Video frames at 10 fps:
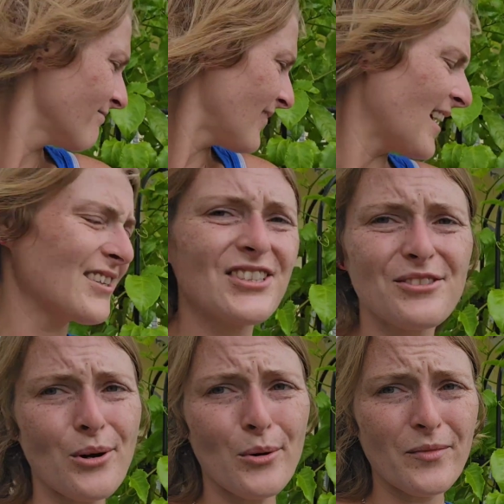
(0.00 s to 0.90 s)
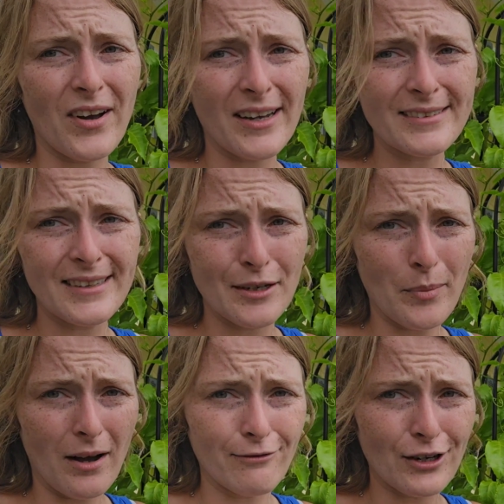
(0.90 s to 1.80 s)
And she's growing fine in a
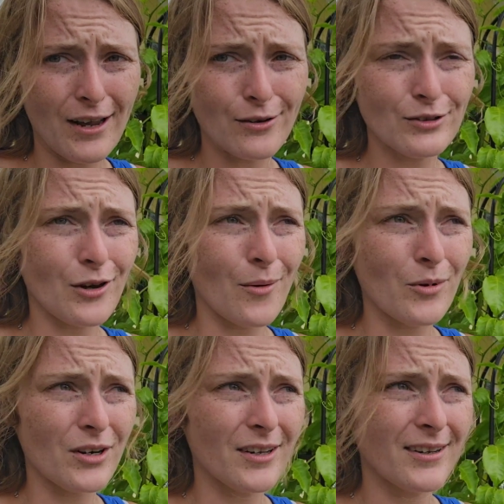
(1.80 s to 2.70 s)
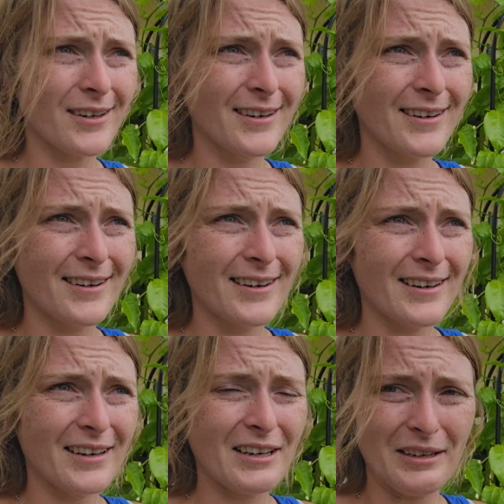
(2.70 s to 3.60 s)
pot for now, so I'm gonna
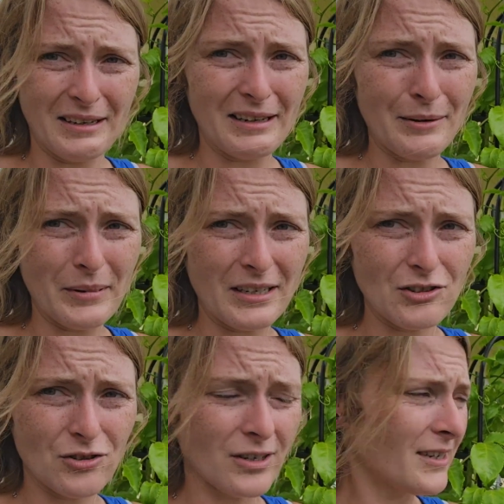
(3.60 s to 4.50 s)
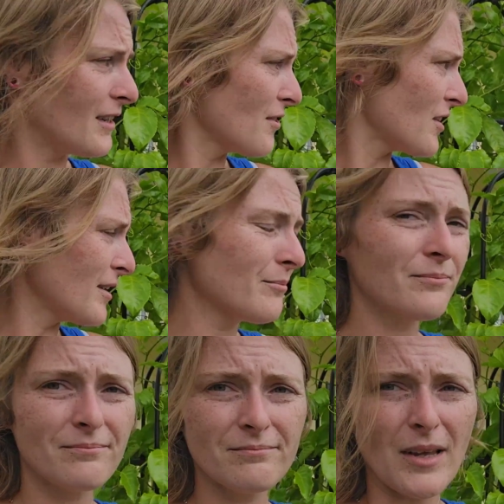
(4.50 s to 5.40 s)
get it big and strong and healthy,
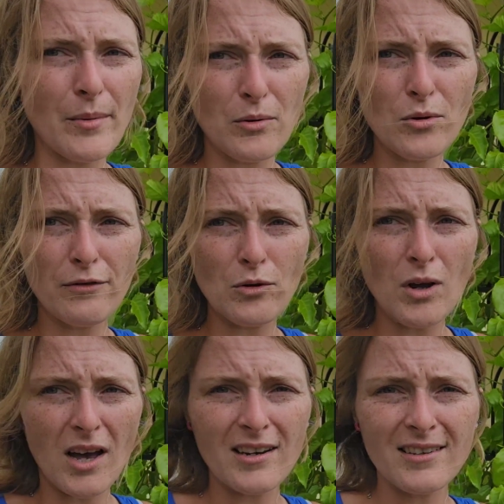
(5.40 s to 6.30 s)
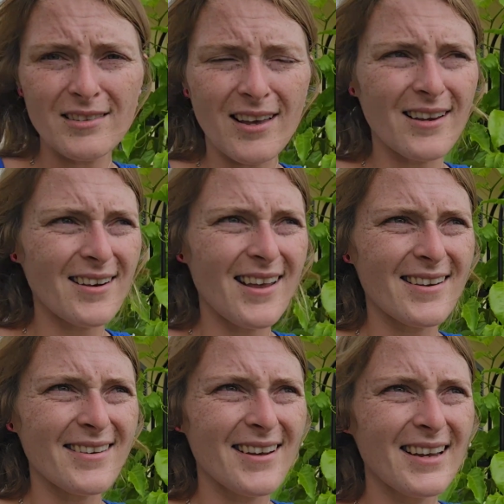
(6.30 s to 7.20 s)
maybe root a few cuttings
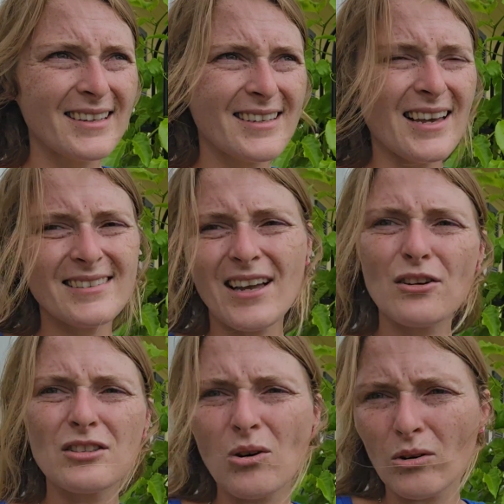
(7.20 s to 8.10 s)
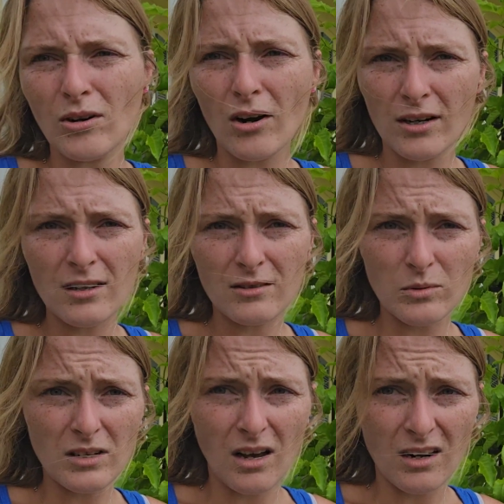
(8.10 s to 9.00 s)
and test out its cold hardiness with
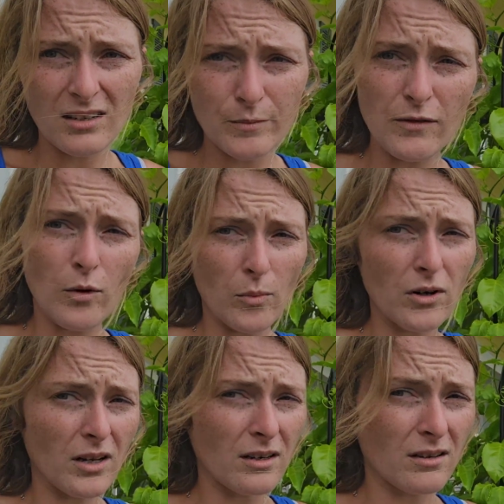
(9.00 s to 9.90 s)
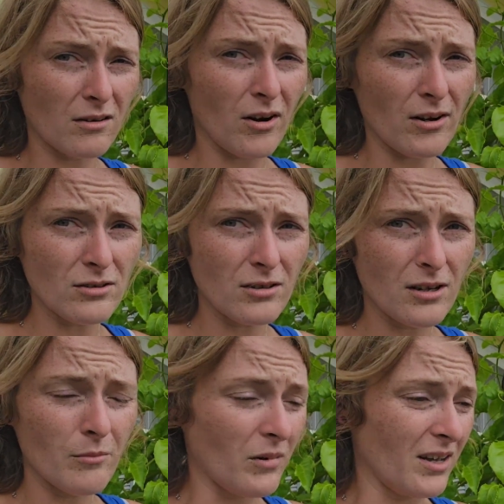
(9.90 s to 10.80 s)
the cuttings before putting it into the ground.
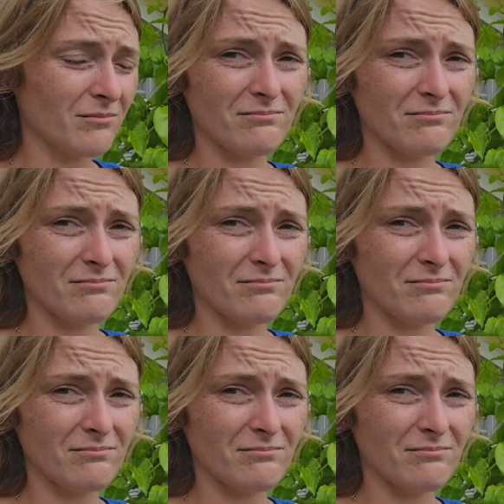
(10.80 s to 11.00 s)
But